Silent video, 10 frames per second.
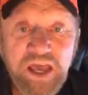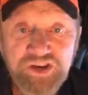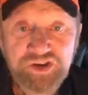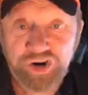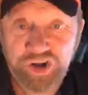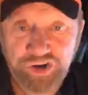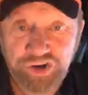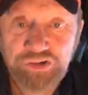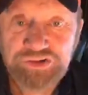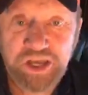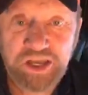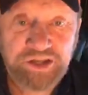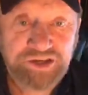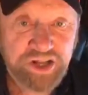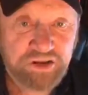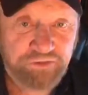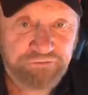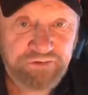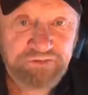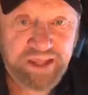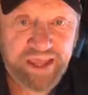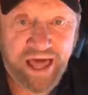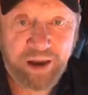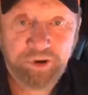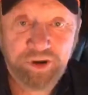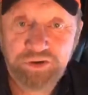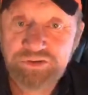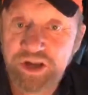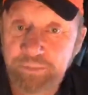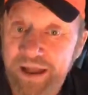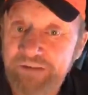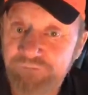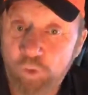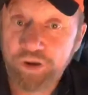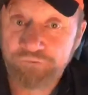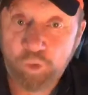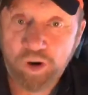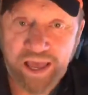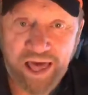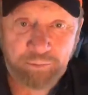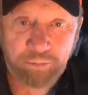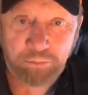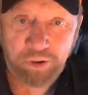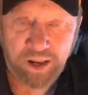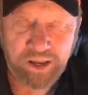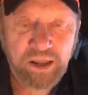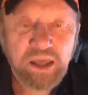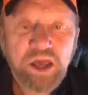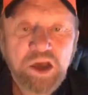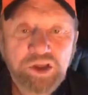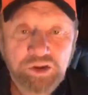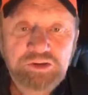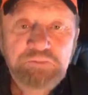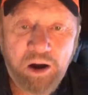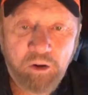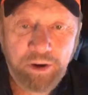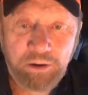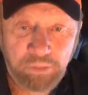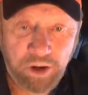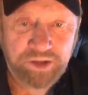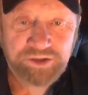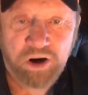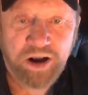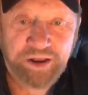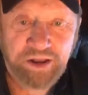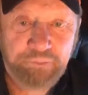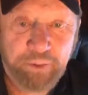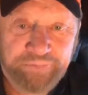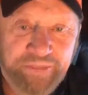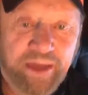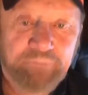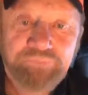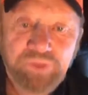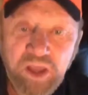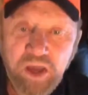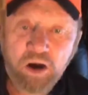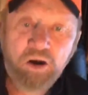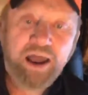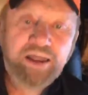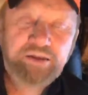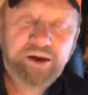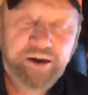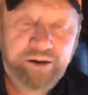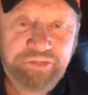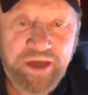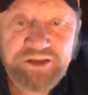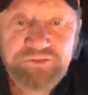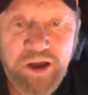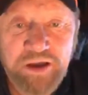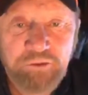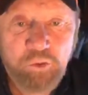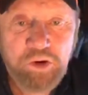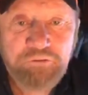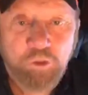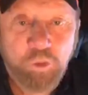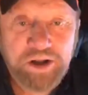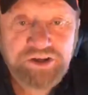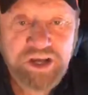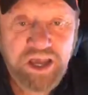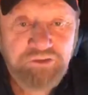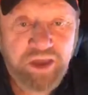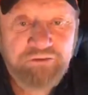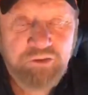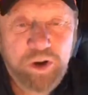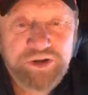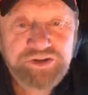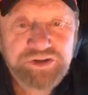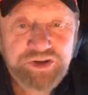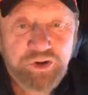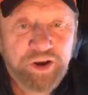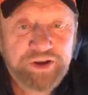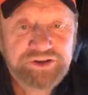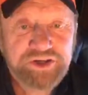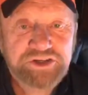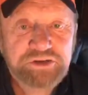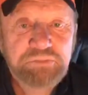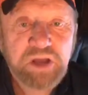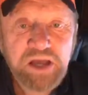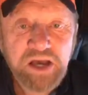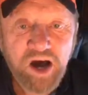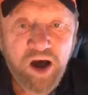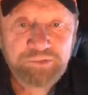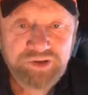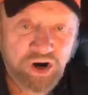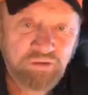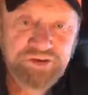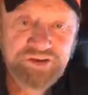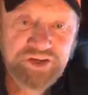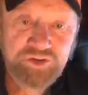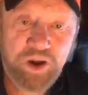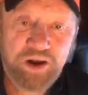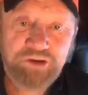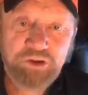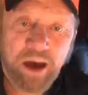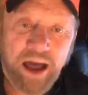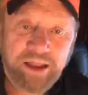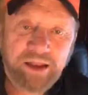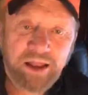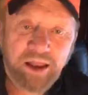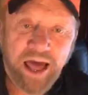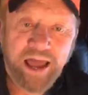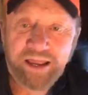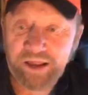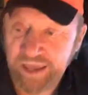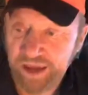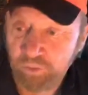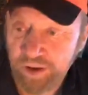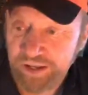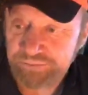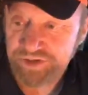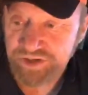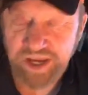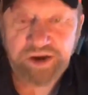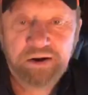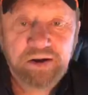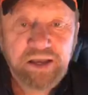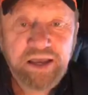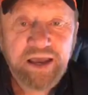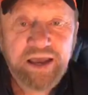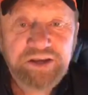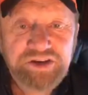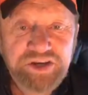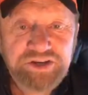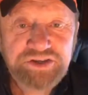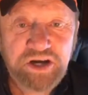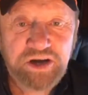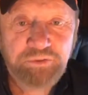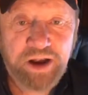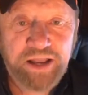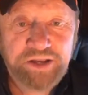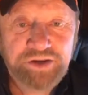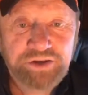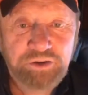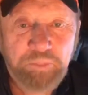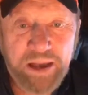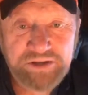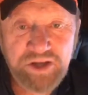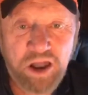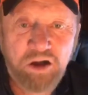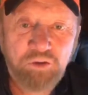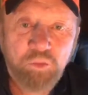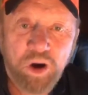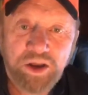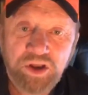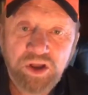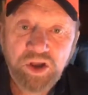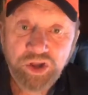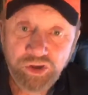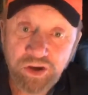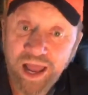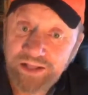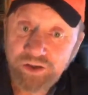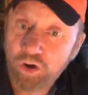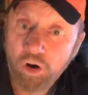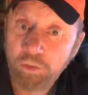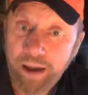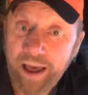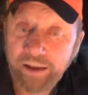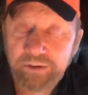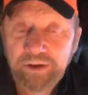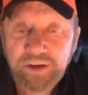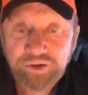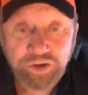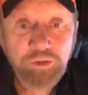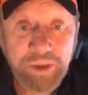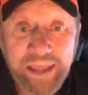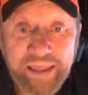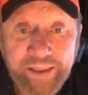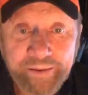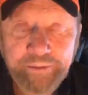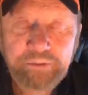Sure, you're using, instead of a 50 caliber, you're using about a 44 caliber bullet. Use power belt bullets. All right, enough about that. All right, thanks everyone for watching. If you have questions, criticism, observances, whatever you might like, Gail Williams is here, and she's ready to pass along what you'd like to talk about to me.